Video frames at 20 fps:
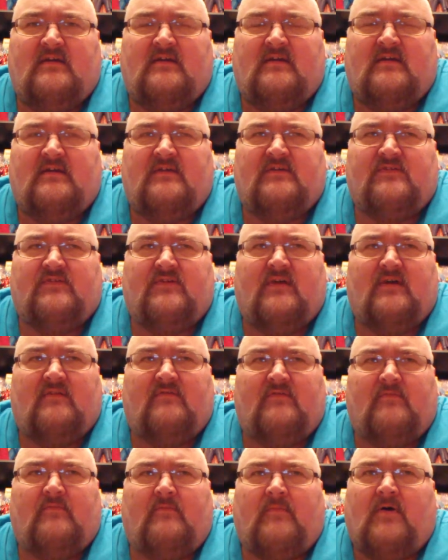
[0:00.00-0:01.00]
is uh,
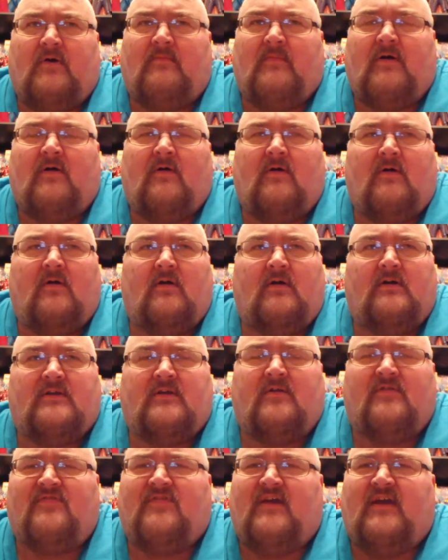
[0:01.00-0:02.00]
from the bottom of my heart,
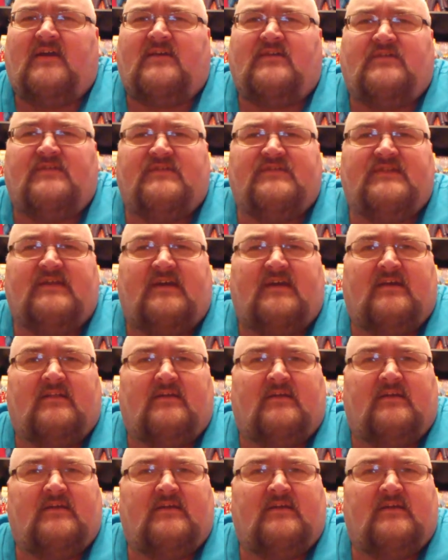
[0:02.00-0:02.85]
you know, thank you, Stan